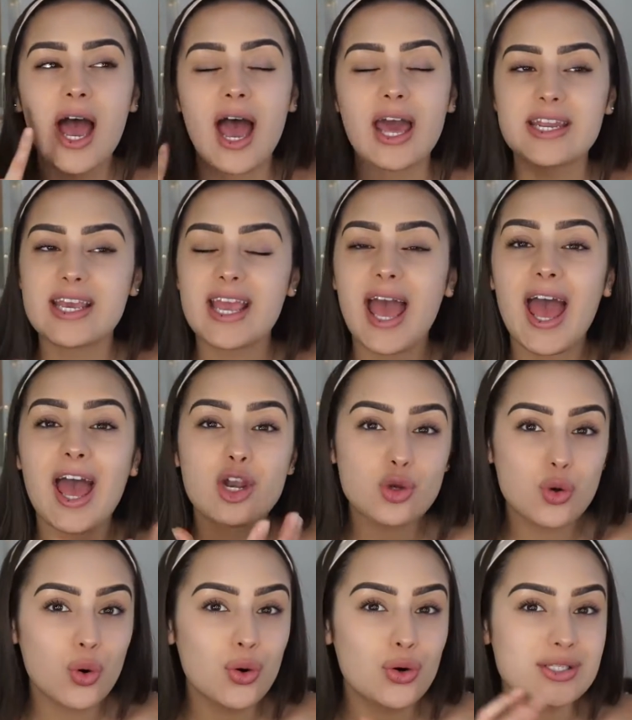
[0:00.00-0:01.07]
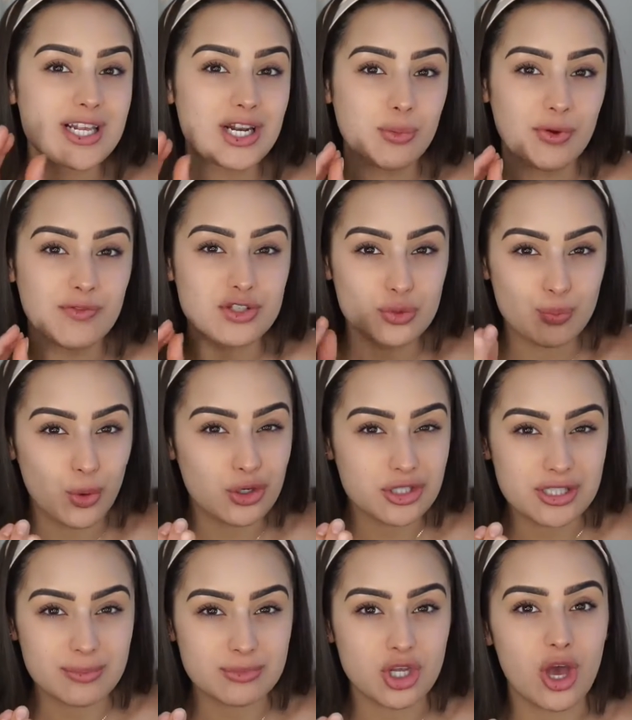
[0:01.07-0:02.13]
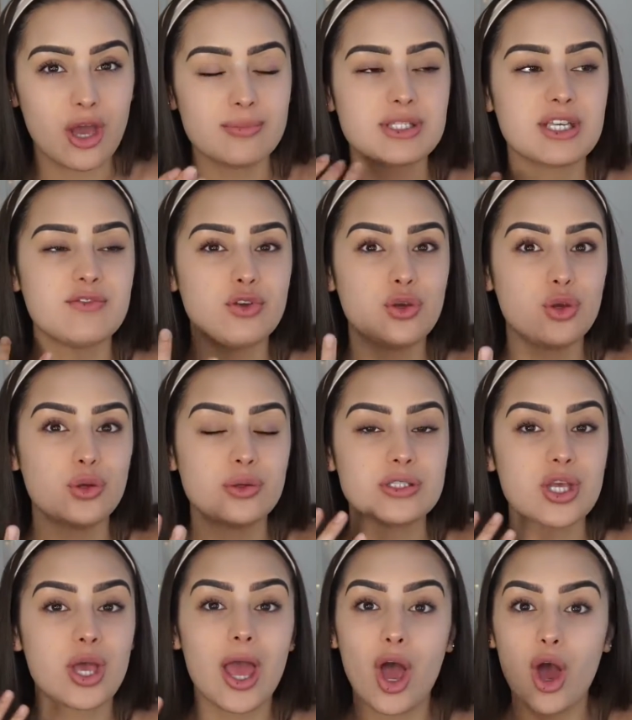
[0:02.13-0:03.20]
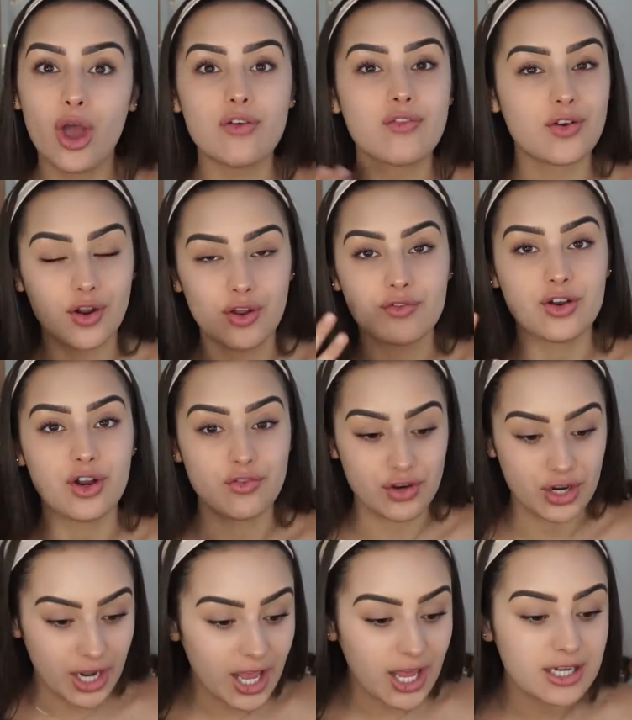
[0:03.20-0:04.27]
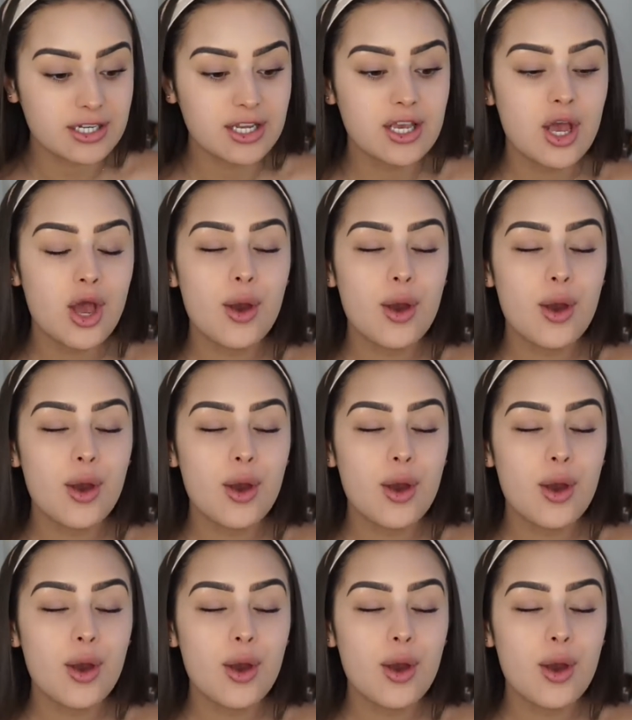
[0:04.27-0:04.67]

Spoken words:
and it can cause a little bit of spots sometimes if you use it over and over and over again.